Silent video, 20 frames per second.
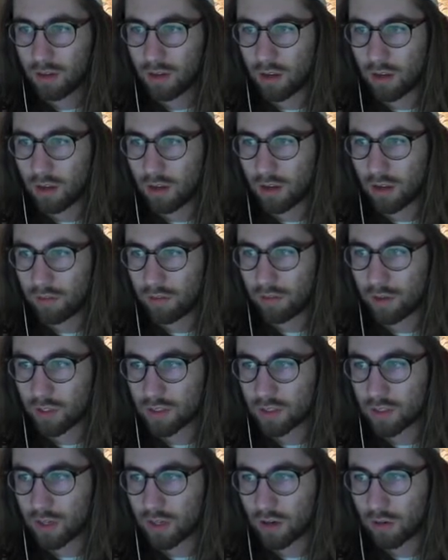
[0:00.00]
And you have the
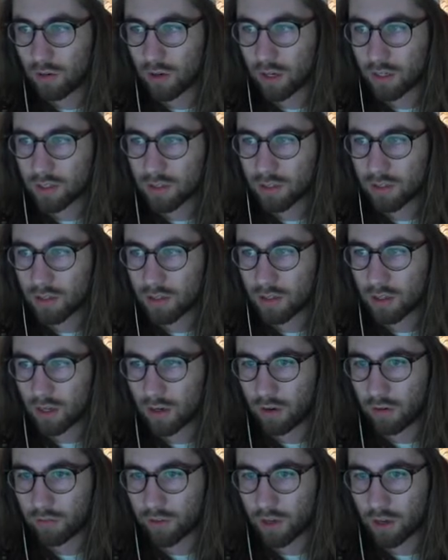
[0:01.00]
rest of the day to rest. Get out of a